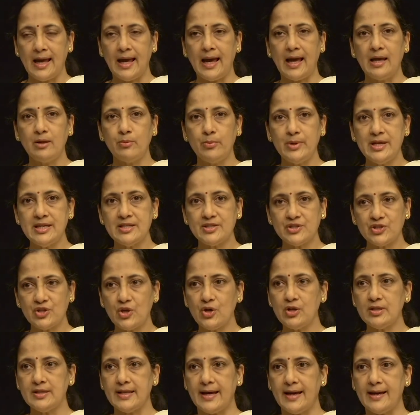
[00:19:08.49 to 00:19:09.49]
and we
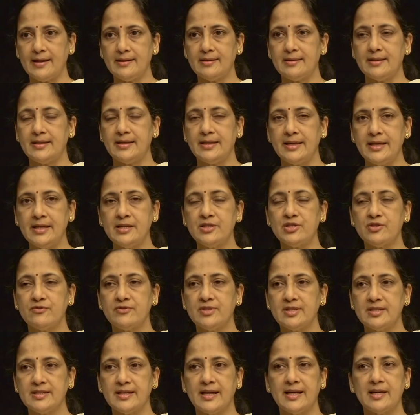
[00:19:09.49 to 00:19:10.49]
saw that in each
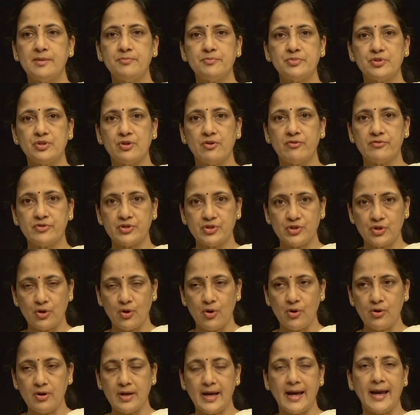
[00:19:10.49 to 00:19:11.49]
of the types of
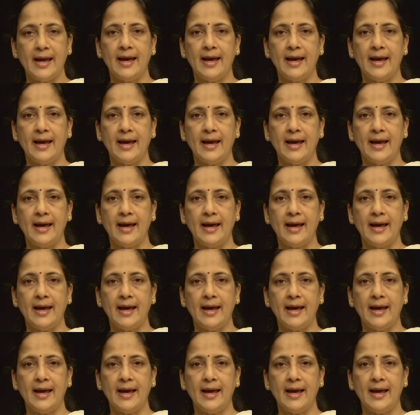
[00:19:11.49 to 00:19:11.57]
shock